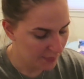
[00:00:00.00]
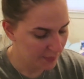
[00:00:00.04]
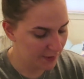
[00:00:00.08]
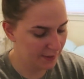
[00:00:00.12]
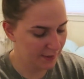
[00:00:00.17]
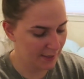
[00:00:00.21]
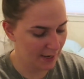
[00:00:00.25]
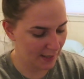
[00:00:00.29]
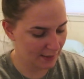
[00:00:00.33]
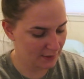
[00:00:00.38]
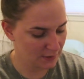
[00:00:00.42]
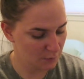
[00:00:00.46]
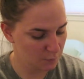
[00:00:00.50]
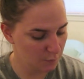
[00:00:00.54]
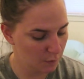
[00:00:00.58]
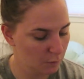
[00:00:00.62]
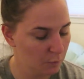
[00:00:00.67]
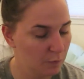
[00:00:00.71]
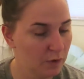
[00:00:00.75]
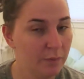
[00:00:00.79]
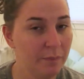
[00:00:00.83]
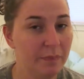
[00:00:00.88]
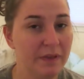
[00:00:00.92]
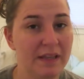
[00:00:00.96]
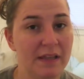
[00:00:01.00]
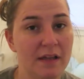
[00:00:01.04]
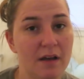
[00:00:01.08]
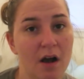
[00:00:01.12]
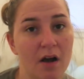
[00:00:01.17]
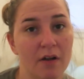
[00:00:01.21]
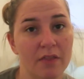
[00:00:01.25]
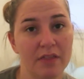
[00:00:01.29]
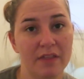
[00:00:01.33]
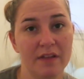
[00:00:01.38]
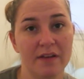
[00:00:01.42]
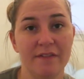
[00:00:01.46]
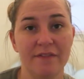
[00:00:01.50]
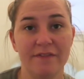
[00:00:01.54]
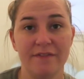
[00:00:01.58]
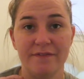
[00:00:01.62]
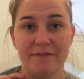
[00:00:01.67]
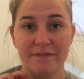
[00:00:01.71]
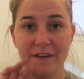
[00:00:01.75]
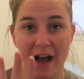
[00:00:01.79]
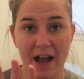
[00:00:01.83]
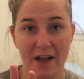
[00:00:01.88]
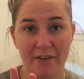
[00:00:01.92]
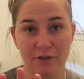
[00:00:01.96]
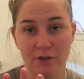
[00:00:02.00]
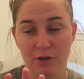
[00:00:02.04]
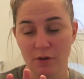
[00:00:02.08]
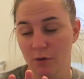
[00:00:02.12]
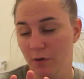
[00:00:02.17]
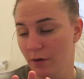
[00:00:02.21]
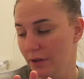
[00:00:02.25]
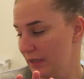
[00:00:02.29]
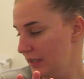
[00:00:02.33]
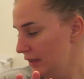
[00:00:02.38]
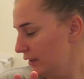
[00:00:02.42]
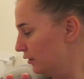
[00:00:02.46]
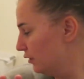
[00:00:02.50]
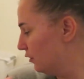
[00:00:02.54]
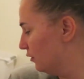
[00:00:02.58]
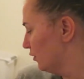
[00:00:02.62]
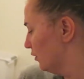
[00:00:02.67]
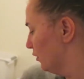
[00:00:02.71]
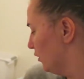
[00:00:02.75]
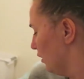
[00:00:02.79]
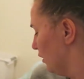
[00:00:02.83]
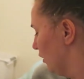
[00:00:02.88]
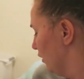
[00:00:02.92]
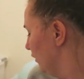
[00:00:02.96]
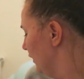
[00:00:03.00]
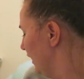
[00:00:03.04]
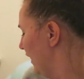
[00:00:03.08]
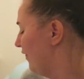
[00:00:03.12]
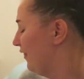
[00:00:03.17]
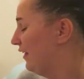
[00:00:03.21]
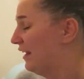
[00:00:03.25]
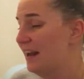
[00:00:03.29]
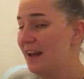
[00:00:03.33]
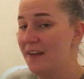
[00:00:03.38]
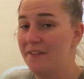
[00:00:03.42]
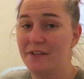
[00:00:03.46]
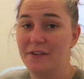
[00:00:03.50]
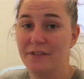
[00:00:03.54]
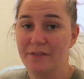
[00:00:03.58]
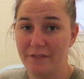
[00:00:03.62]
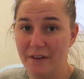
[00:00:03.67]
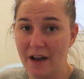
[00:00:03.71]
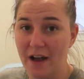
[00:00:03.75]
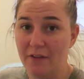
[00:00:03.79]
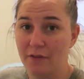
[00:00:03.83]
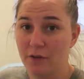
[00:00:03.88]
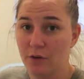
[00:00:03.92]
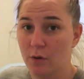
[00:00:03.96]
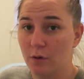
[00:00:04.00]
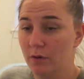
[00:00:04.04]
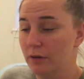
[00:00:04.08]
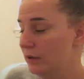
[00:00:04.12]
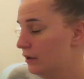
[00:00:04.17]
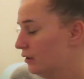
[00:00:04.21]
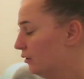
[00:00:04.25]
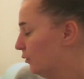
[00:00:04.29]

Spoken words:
The next one would be the 5-year-old little girl, and then I have a 5-year-old